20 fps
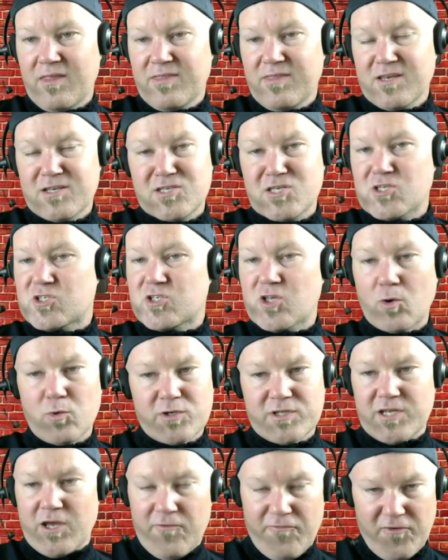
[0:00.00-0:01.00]
This is so
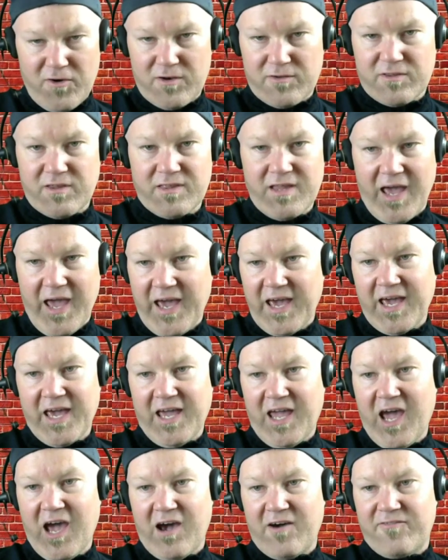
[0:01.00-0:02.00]
different than the
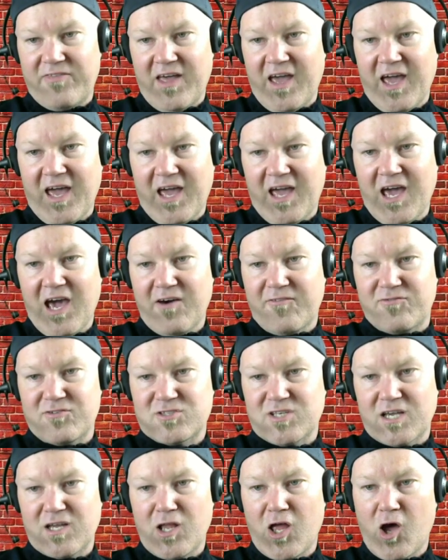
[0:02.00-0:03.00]
AAF. The AAF
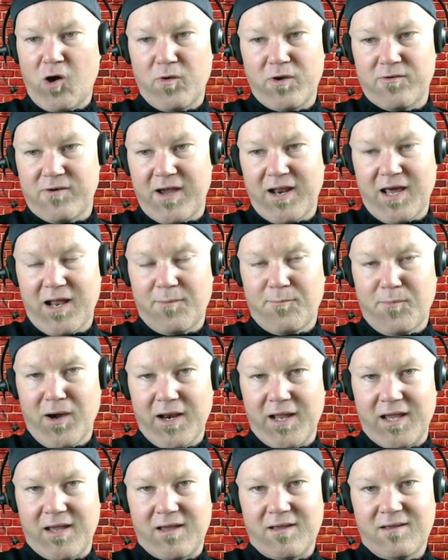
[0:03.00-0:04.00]
was like, no, we ran out of
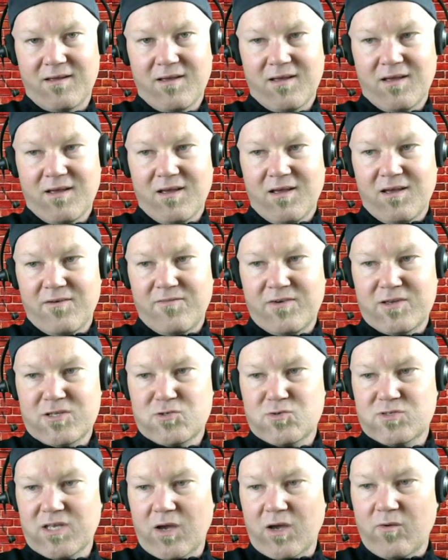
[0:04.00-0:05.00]
money.
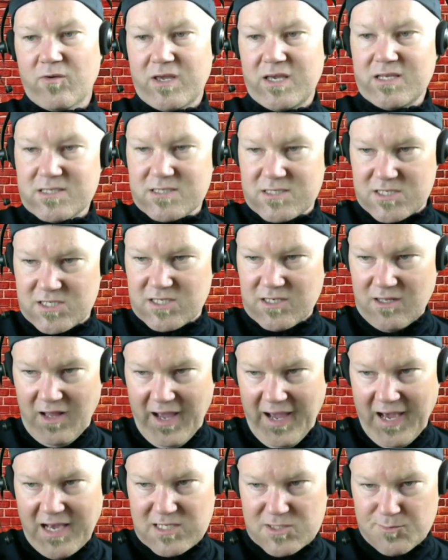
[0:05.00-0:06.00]
Vince was like, well, he still
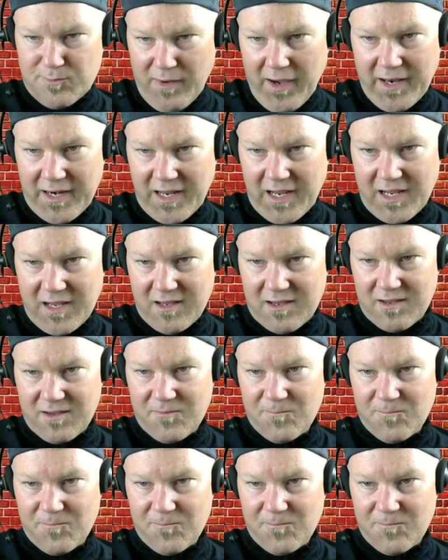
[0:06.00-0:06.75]
has money.